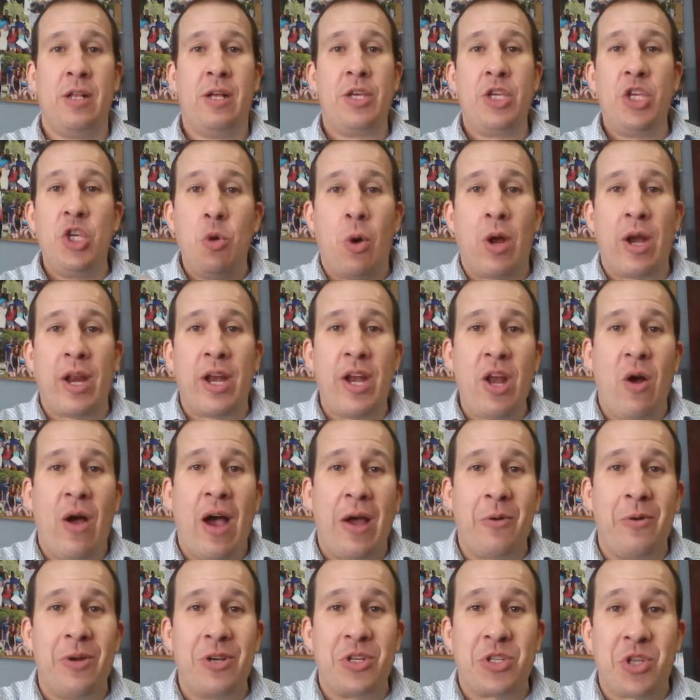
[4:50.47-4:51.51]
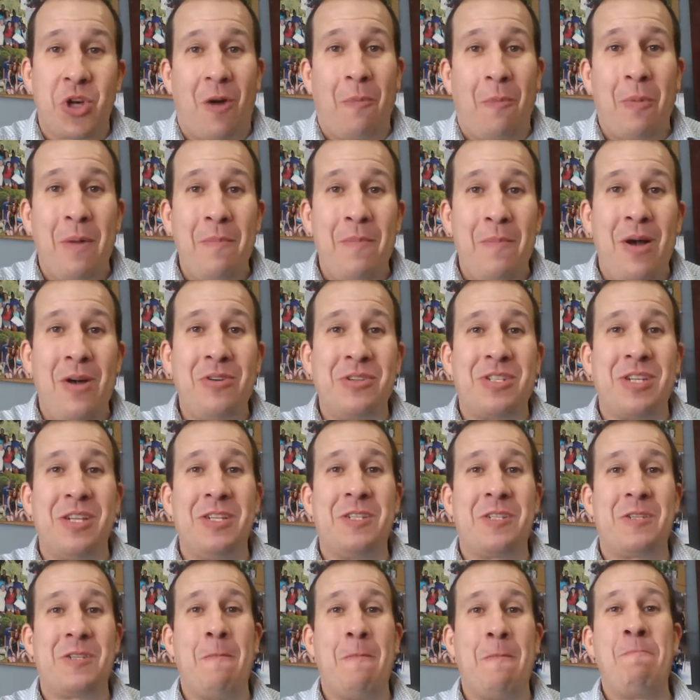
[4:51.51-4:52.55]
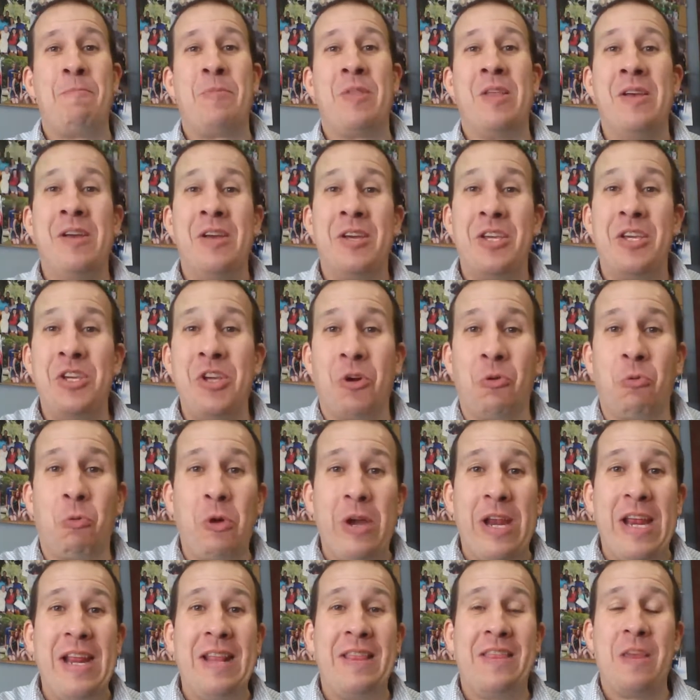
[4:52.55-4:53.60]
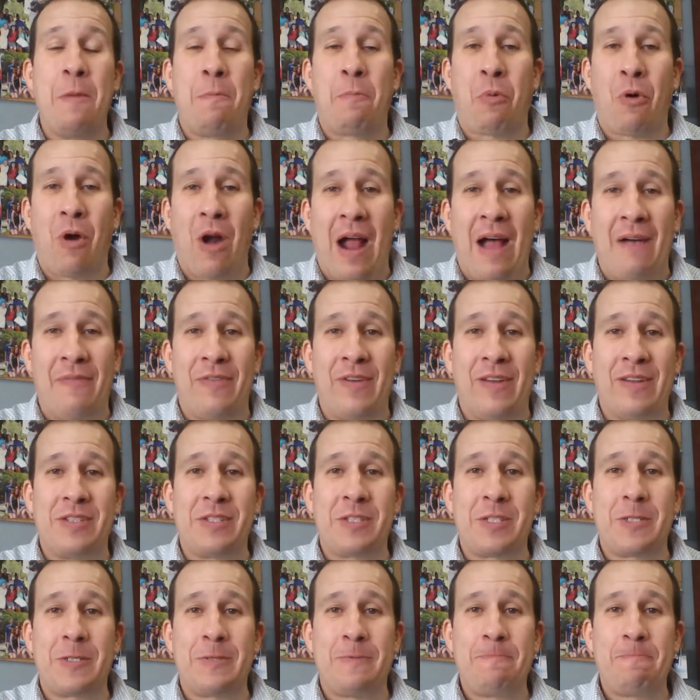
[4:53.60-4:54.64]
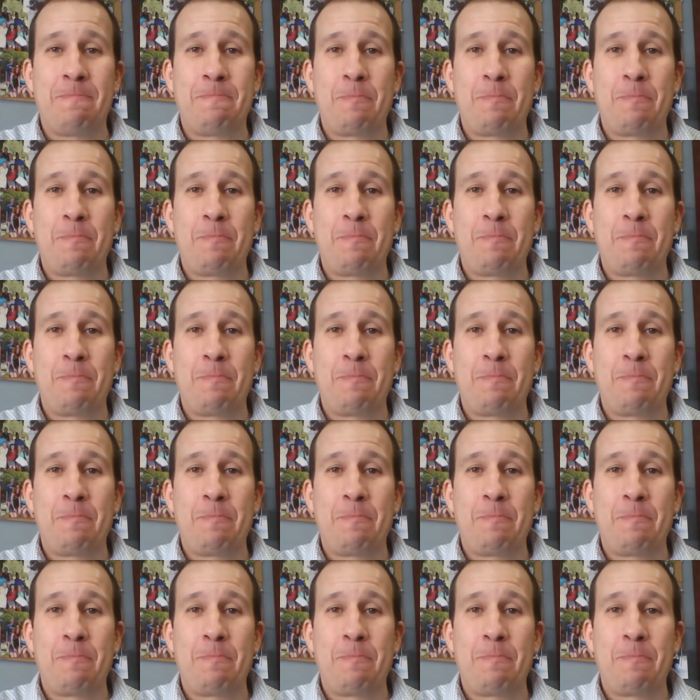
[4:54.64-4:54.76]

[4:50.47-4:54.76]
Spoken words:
You want to know how to interpret Moses? You read the prophets.